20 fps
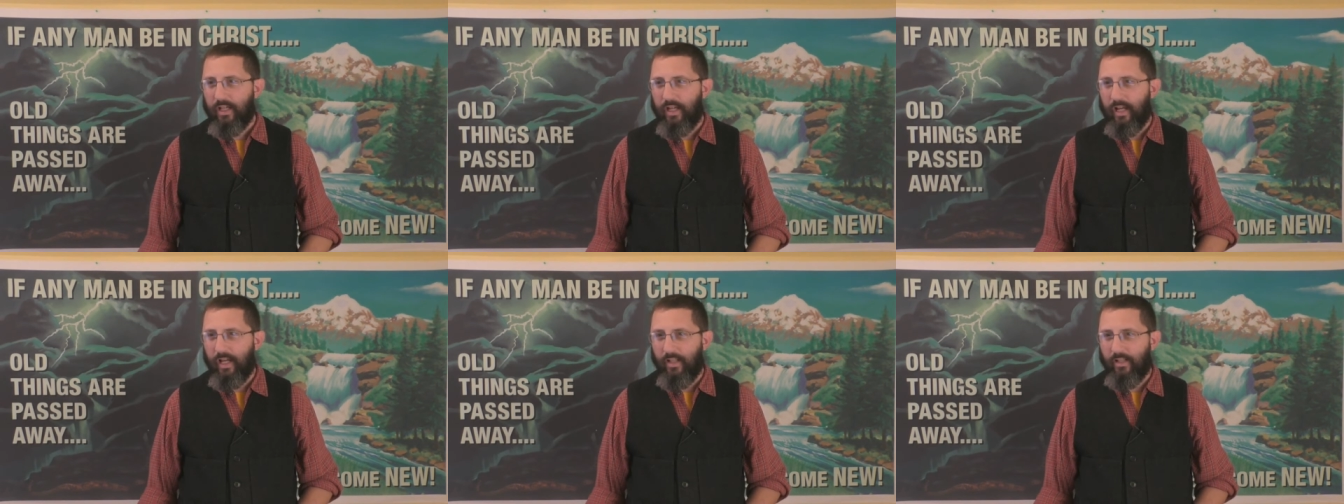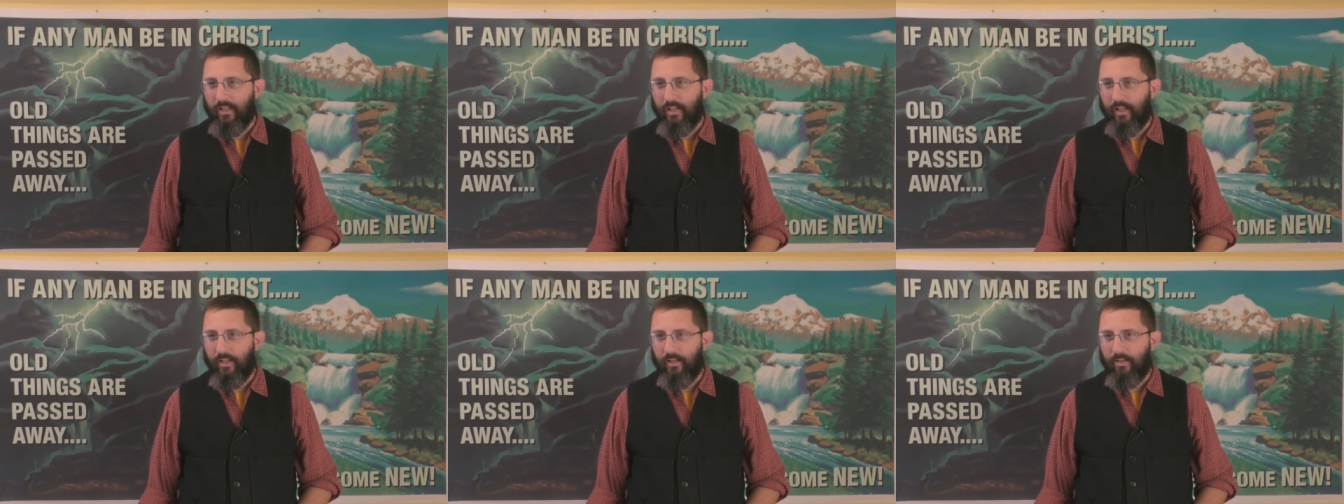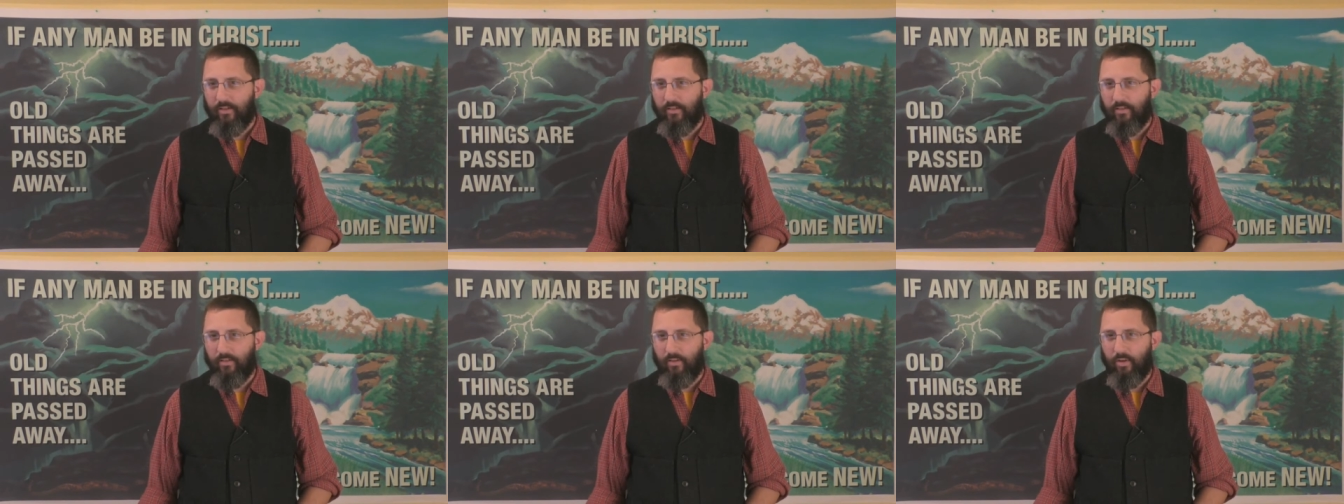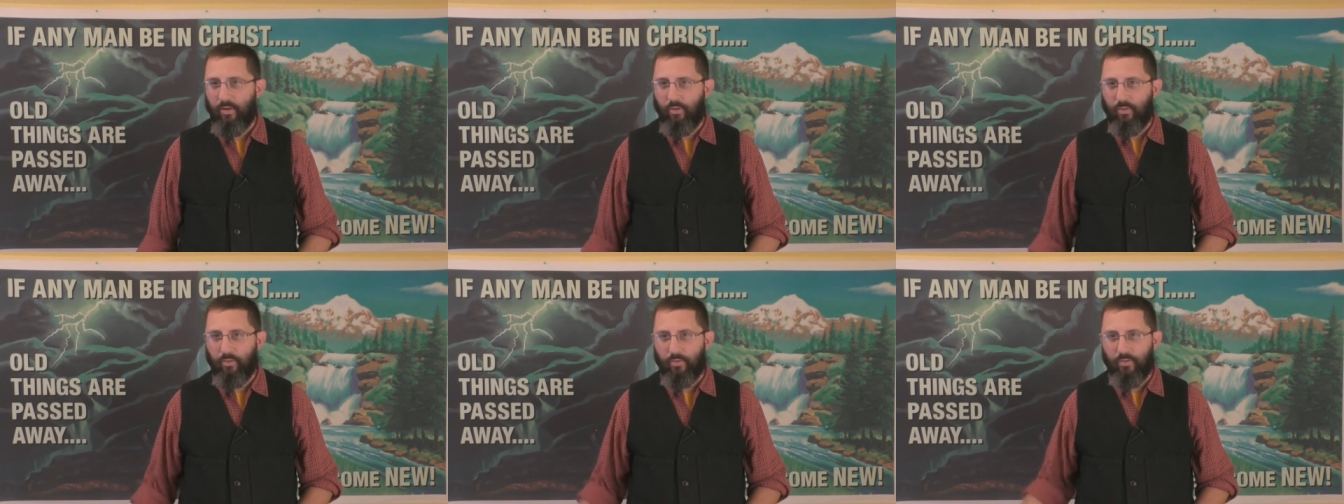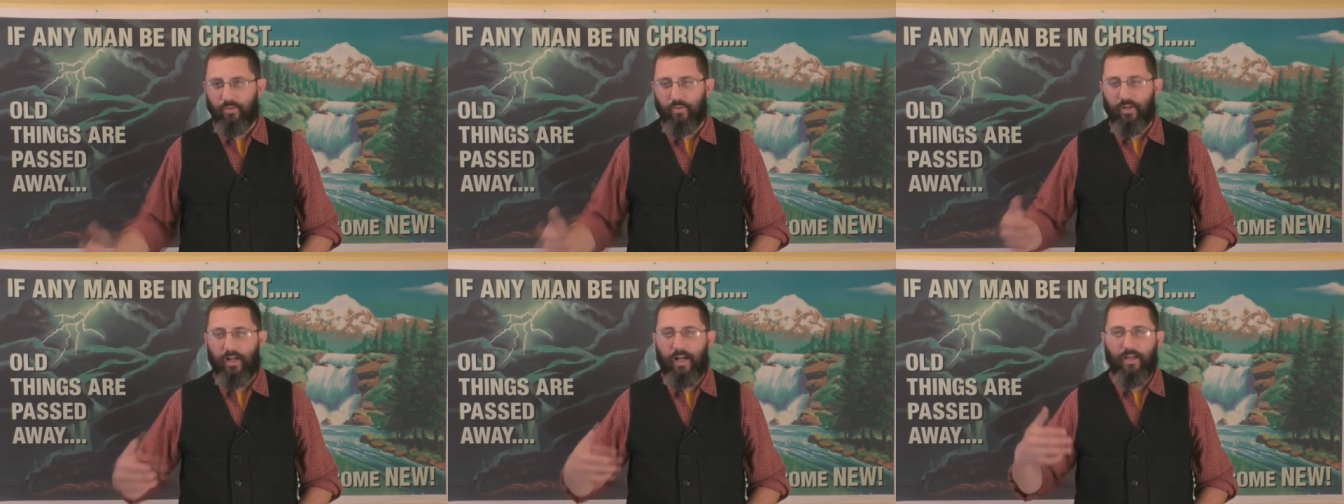and then
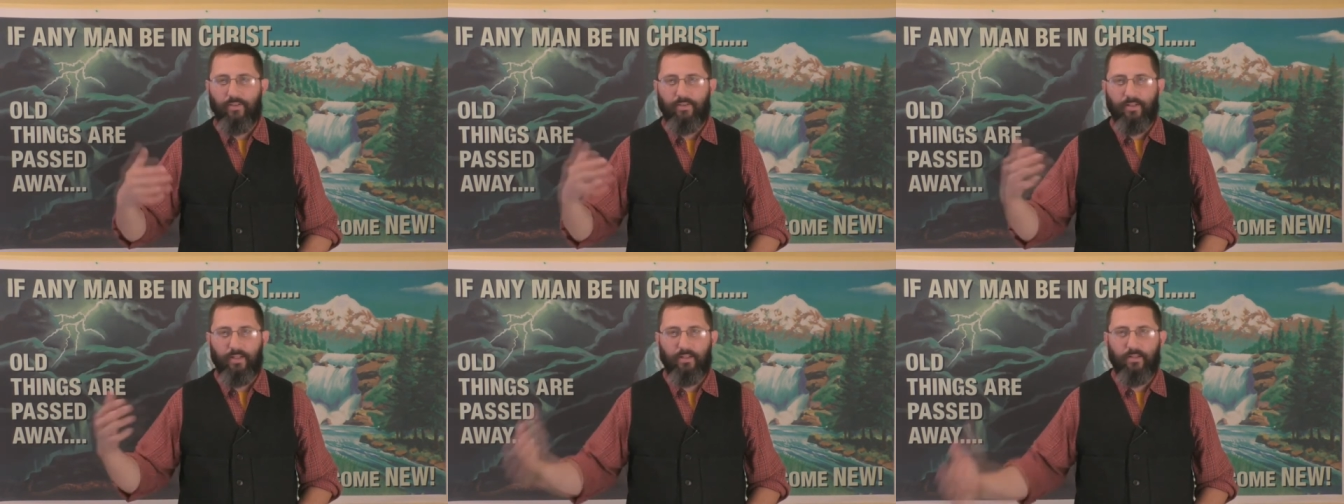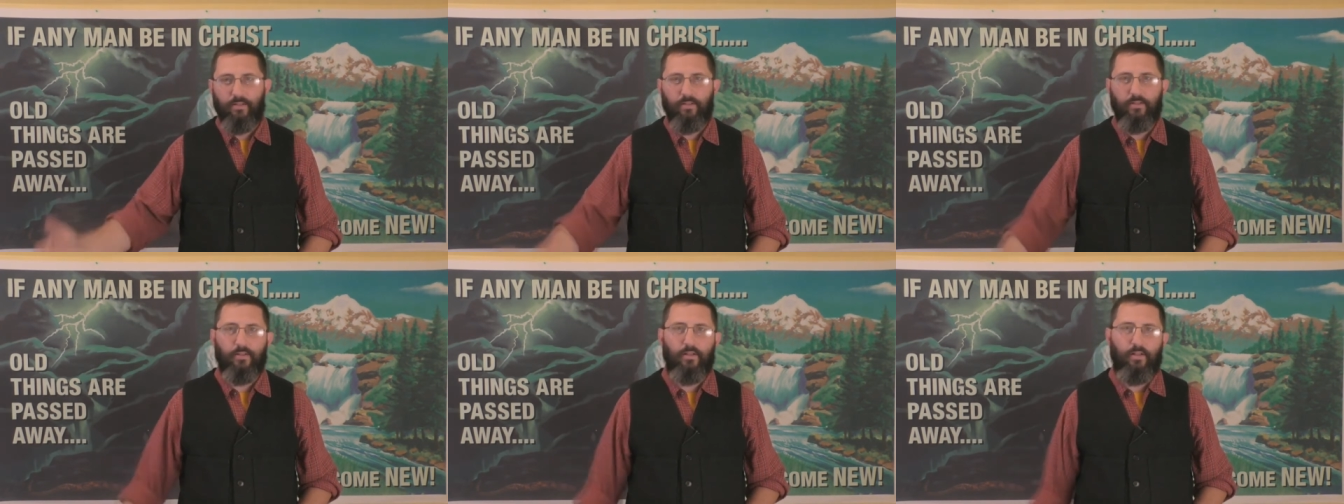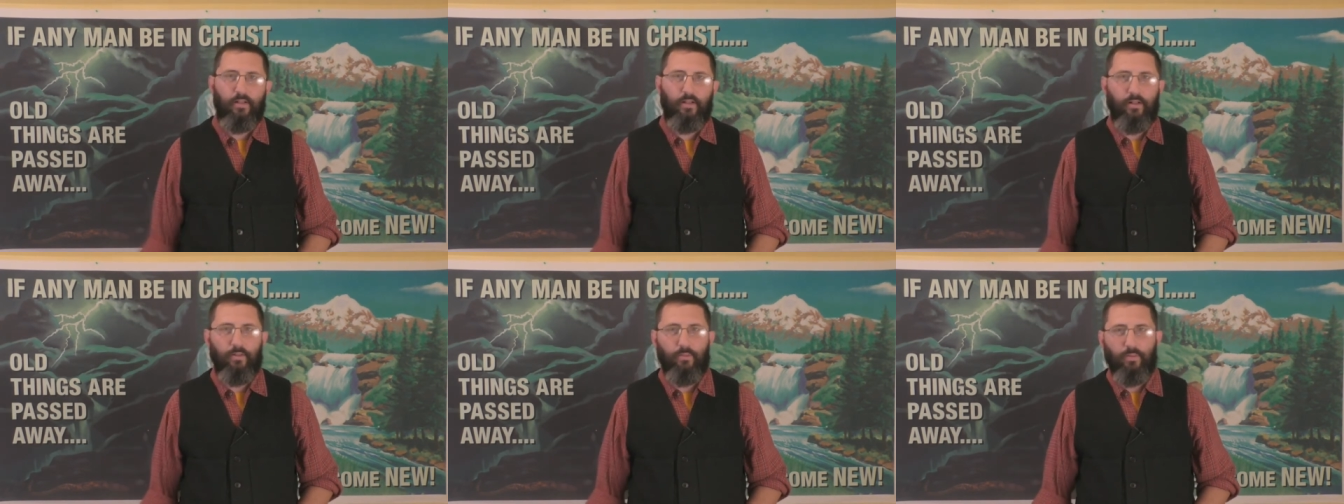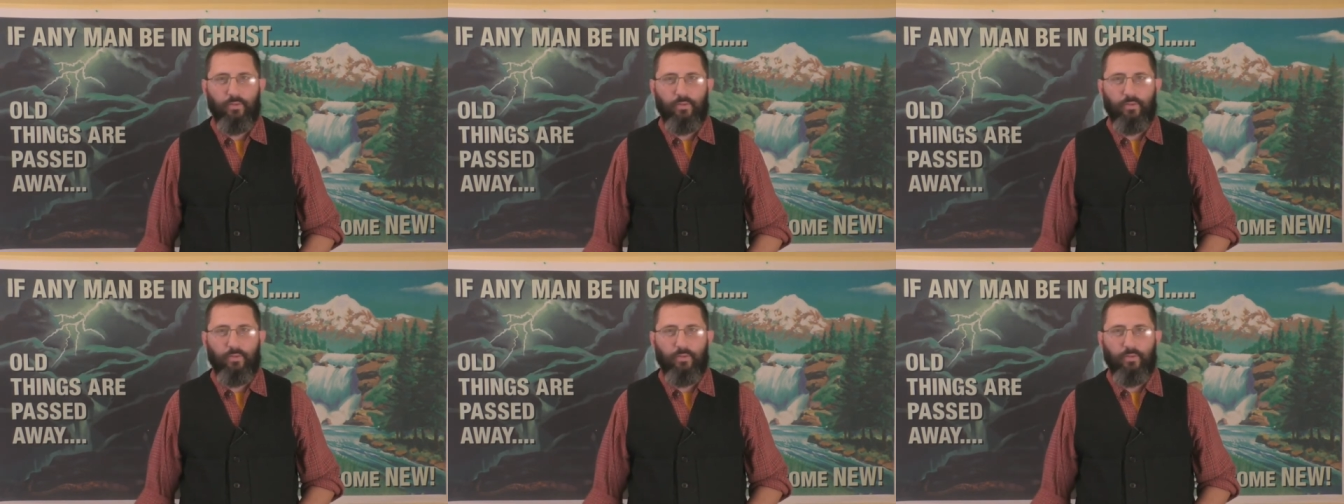local driving uh,